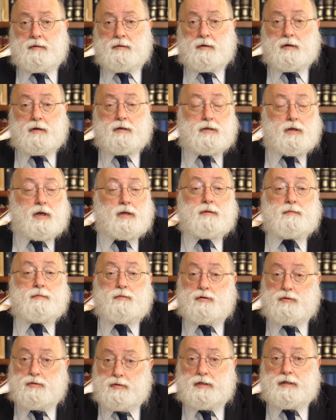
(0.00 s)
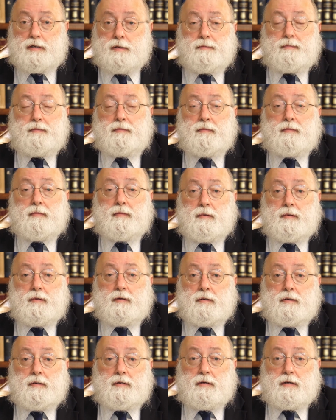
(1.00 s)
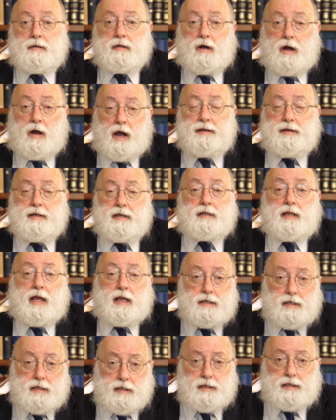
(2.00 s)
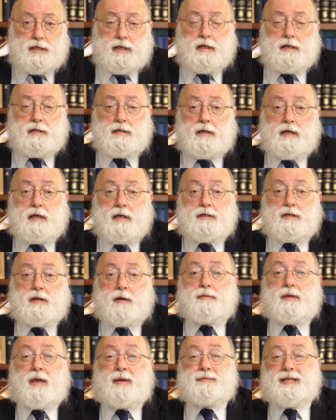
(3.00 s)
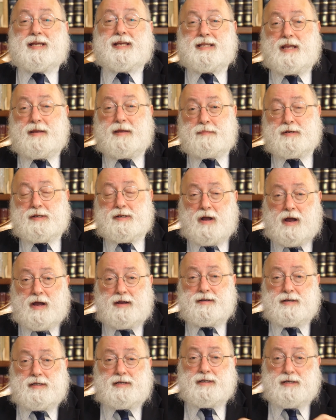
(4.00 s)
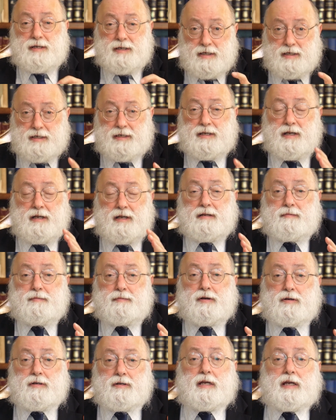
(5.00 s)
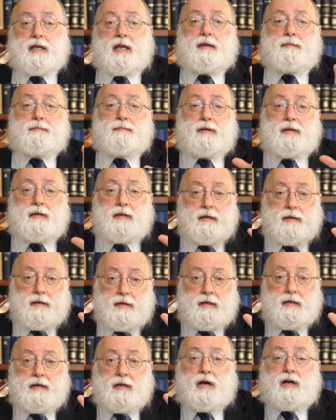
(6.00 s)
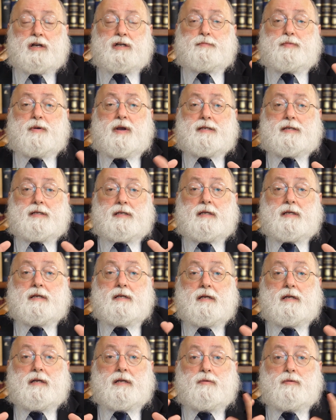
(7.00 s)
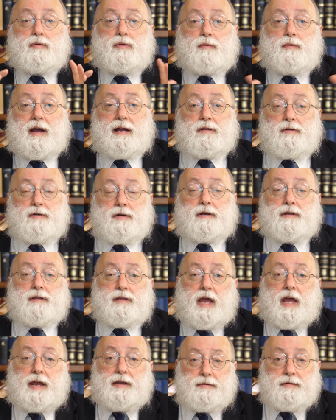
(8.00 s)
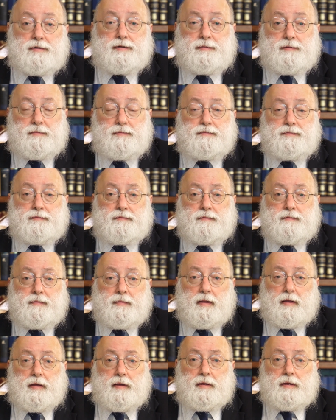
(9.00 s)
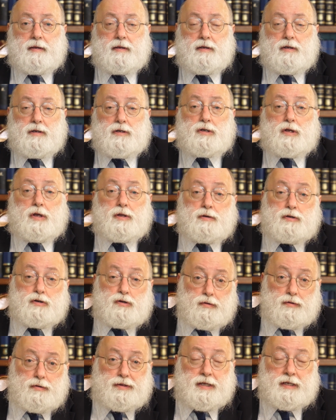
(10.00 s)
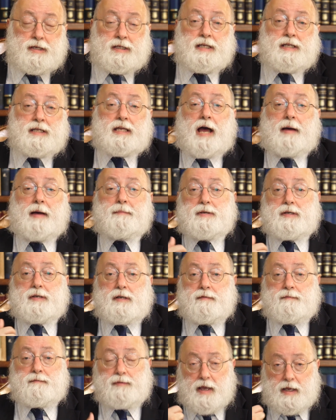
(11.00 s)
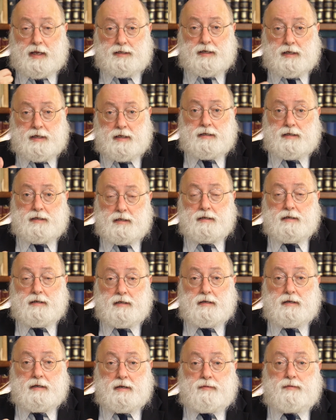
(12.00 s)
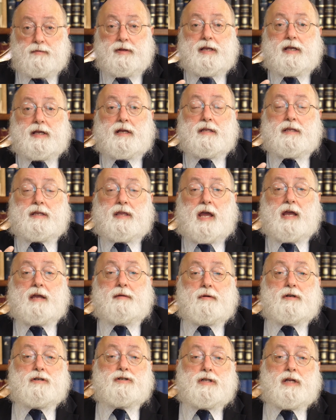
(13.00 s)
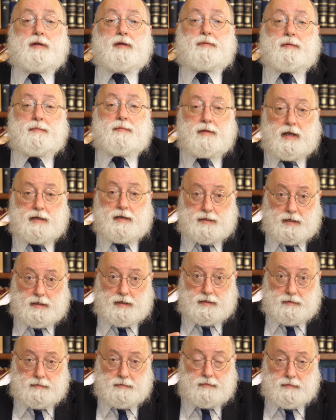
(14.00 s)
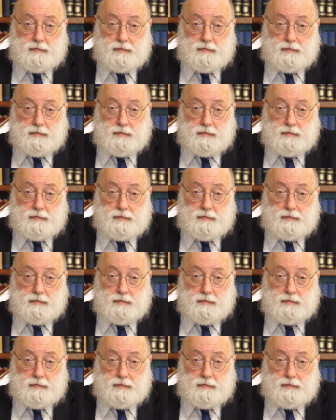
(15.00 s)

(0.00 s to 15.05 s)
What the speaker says: or chsadim uchusim. Kindness that's concealed. And sometimes the deepest kindness is concealed because it can't be expressed with regular containers. So the truth is these opposite of blessings really contain much deeper blessings.